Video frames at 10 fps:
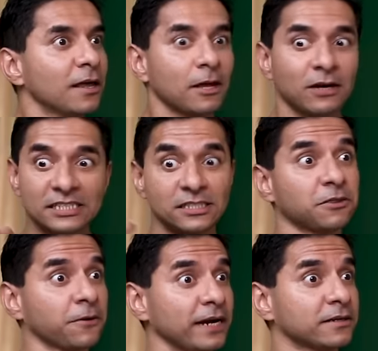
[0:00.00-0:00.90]
Now that's a
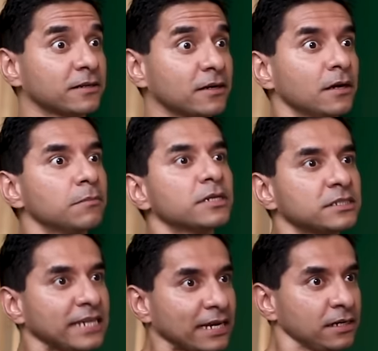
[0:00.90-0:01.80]
threat,
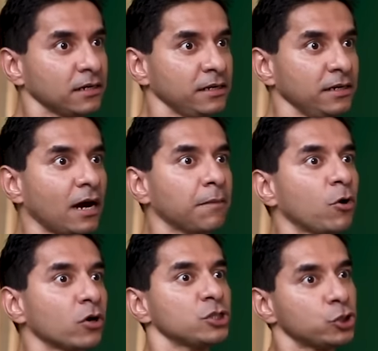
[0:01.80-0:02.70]
but technically our
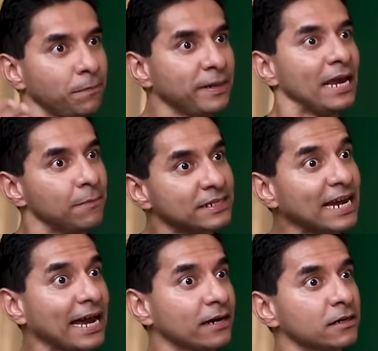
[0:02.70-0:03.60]
body should be able to
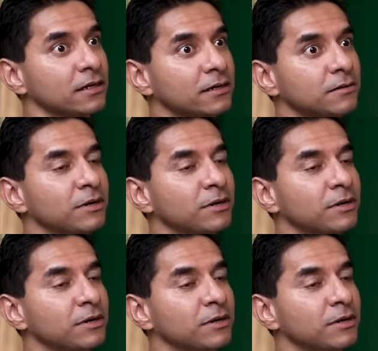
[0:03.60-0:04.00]
handle it.